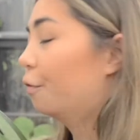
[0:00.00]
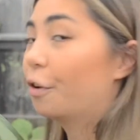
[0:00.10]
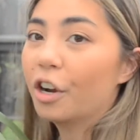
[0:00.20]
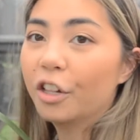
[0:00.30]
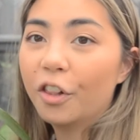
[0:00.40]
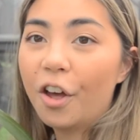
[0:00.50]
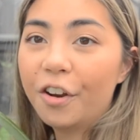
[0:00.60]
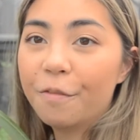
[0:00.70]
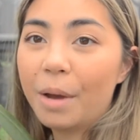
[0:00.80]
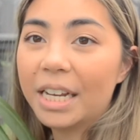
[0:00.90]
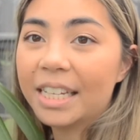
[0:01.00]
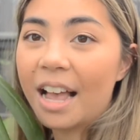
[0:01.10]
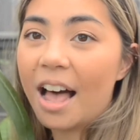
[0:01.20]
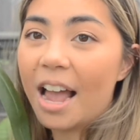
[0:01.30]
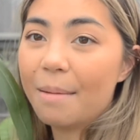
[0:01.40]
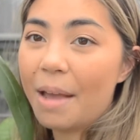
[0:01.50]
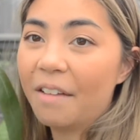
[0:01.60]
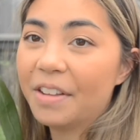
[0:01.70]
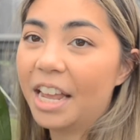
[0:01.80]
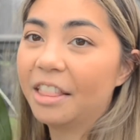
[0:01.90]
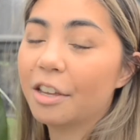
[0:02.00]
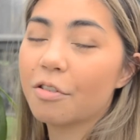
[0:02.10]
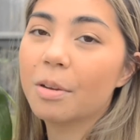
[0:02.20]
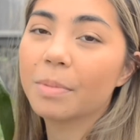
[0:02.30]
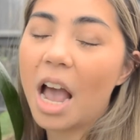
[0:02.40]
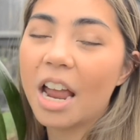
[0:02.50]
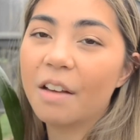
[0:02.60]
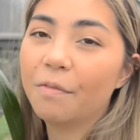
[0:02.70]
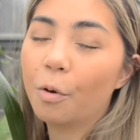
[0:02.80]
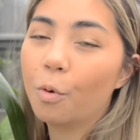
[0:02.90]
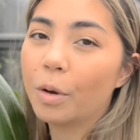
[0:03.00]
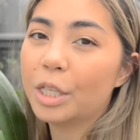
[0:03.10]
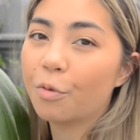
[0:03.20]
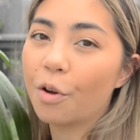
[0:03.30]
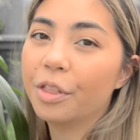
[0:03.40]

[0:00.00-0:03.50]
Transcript: For a lot of my time having anthuriums, I have always grown